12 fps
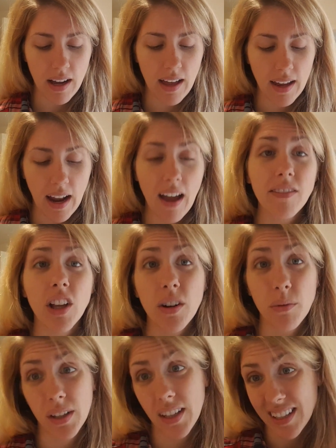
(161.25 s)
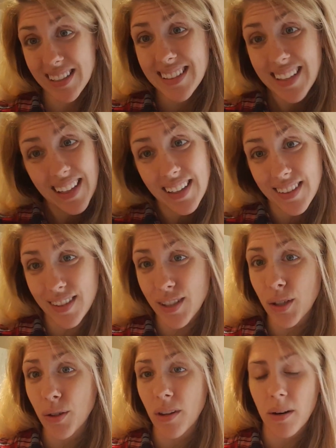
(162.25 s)
And I have a lot of really nice teas
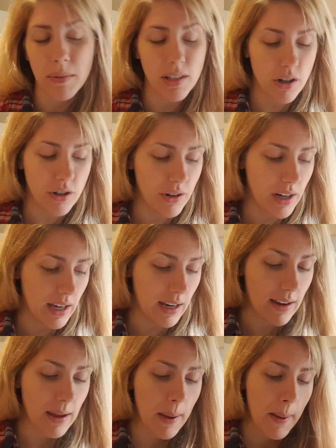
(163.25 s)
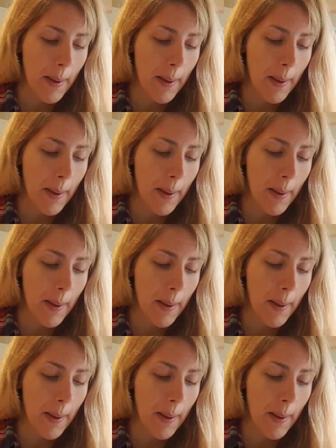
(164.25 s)
too that I'm gonna start drinking.